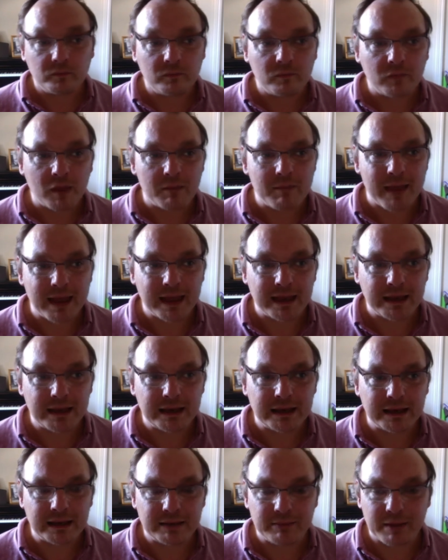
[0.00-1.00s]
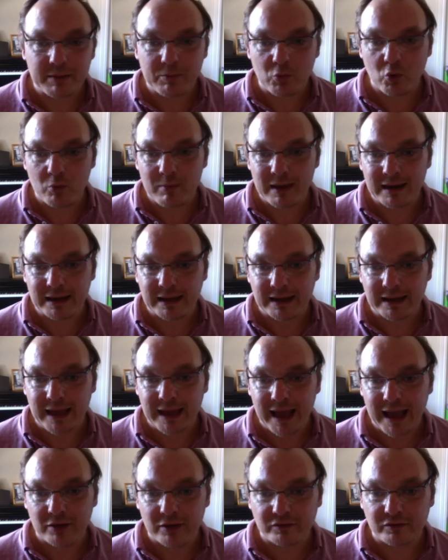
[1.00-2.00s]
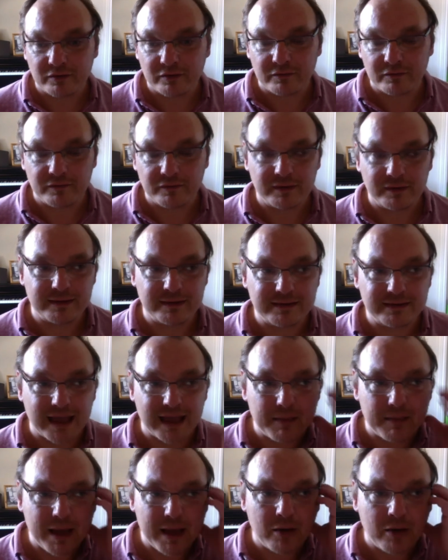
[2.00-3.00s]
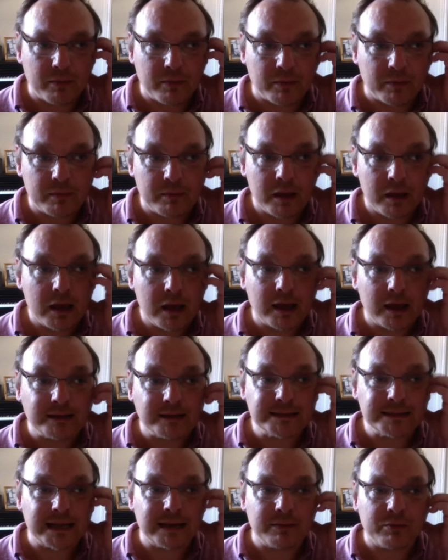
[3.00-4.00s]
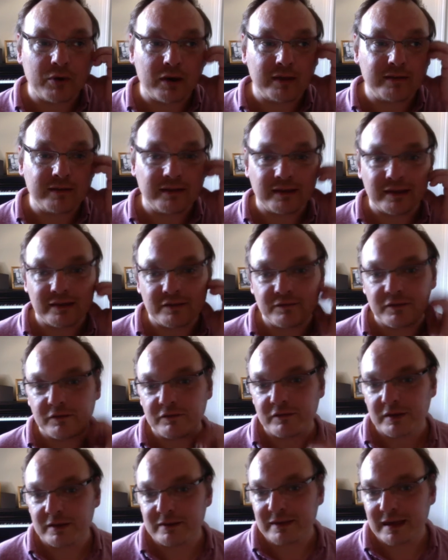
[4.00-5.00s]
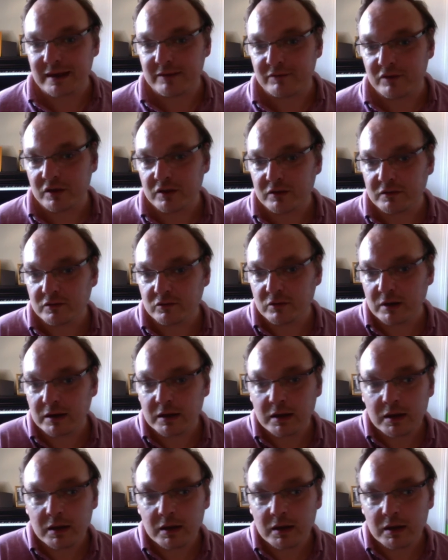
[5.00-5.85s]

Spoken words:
making a little bit more money out of the same album and celebrating its 50th anniversary.